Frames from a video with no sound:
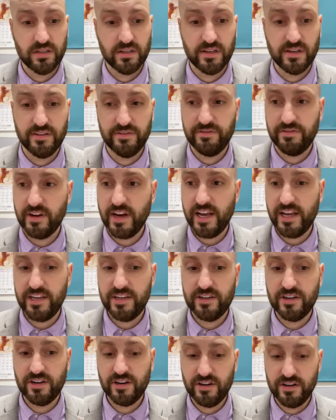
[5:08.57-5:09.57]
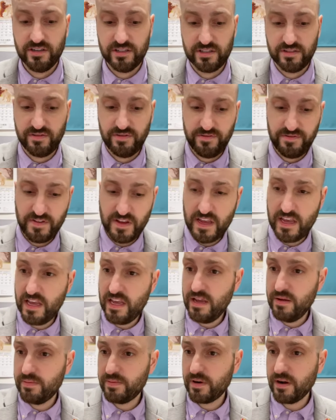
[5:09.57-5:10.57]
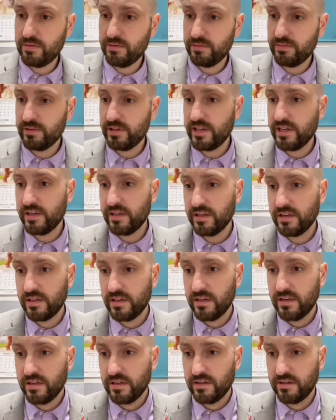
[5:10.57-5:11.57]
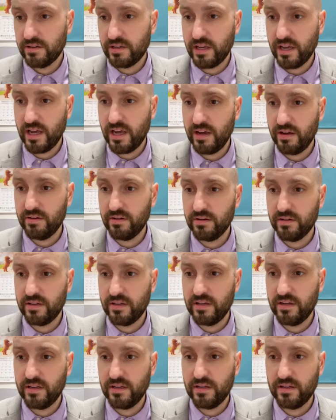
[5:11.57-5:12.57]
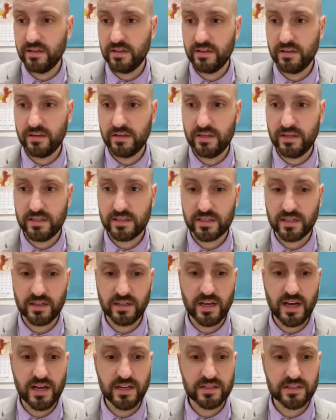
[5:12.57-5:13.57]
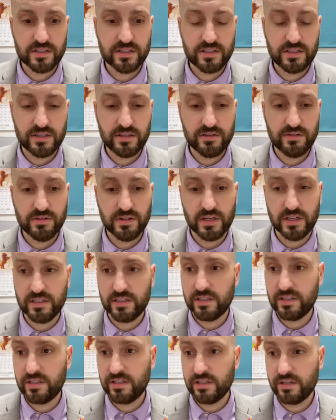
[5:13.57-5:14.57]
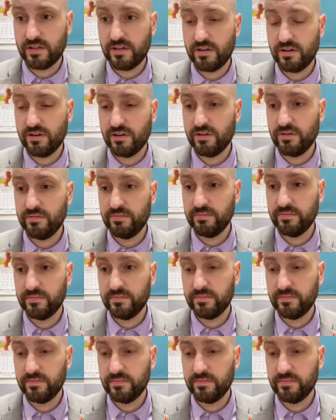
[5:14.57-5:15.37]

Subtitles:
Finder's fee, probably. Okay. It's a lot to assume.